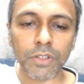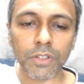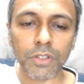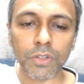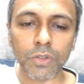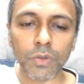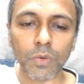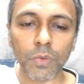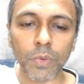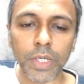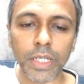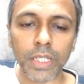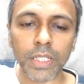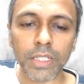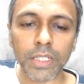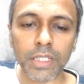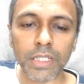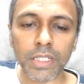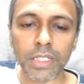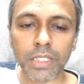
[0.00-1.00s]

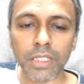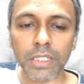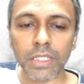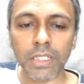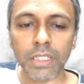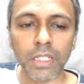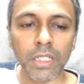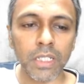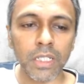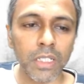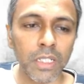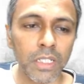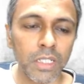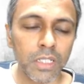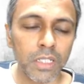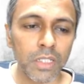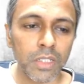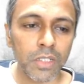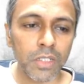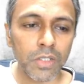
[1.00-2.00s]
squares.
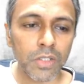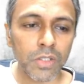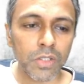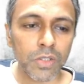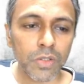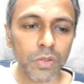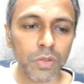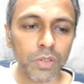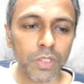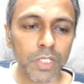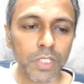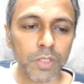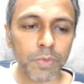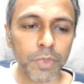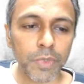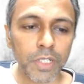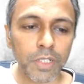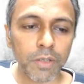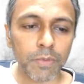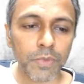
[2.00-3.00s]
So
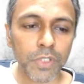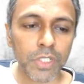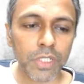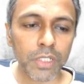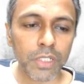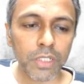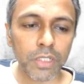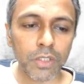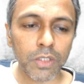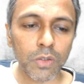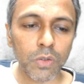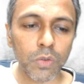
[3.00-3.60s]
this becomes